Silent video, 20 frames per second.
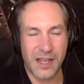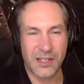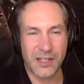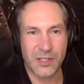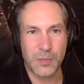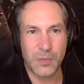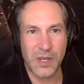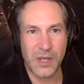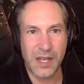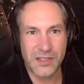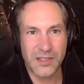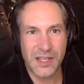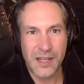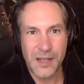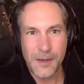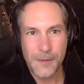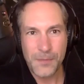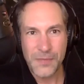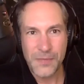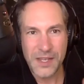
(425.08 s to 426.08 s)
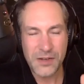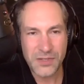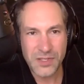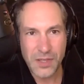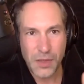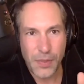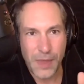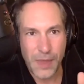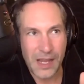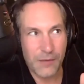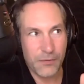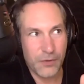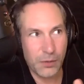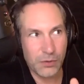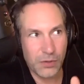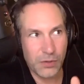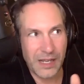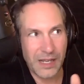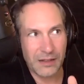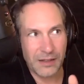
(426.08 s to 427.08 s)
Because here's the thing, if you
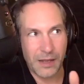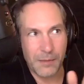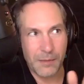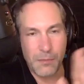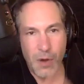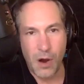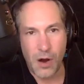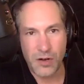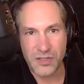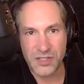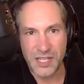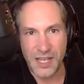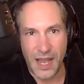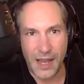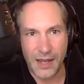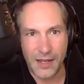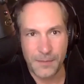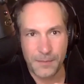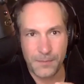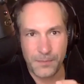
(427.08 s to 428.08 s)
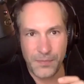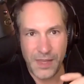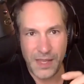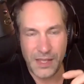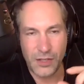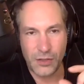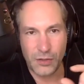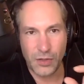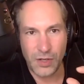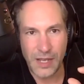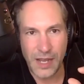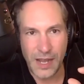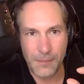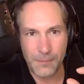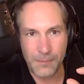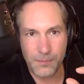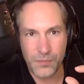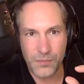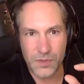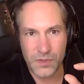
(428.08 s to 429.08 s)
look at like MarTech and you look at
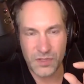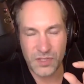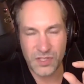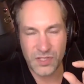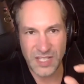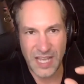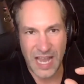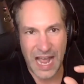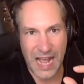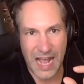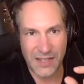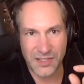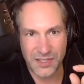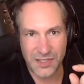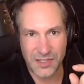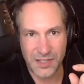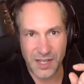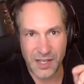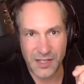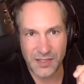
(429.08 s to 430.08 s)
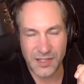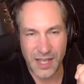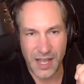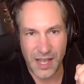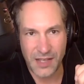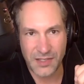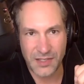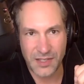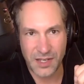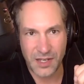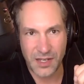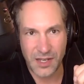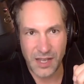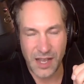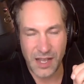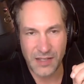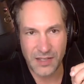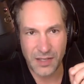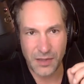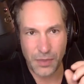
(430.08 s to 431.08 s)
SaaS as a
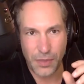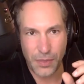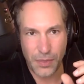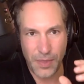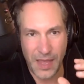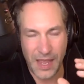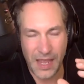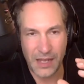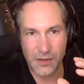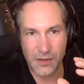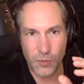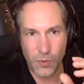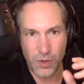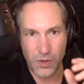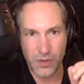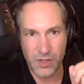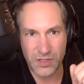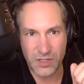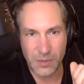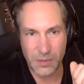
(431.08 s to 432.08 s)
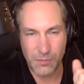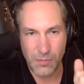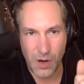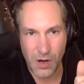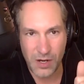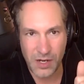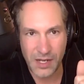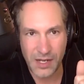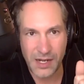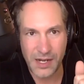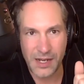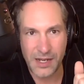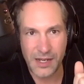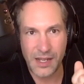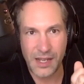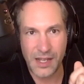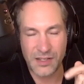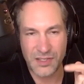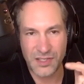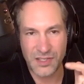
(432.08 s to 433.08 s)
thing, where there's marketing
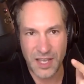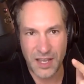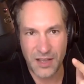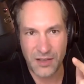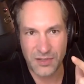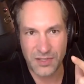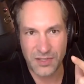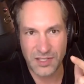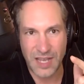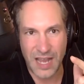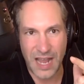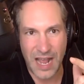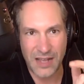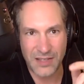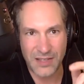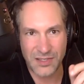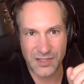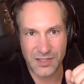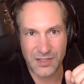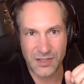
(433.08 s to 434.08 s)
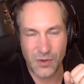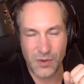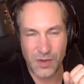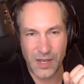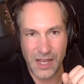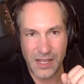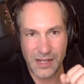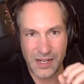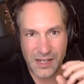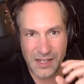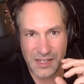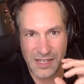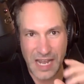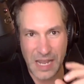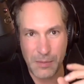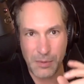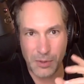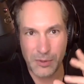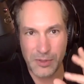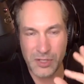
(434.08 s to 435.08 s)
and sales SaaS, okay, and
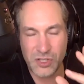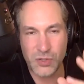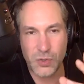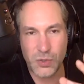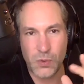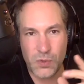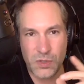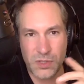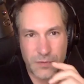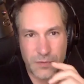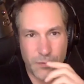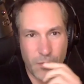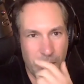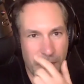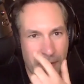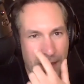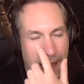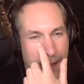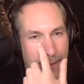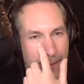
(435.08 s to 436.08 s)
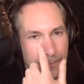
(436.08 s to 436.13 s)
enablement tools for that.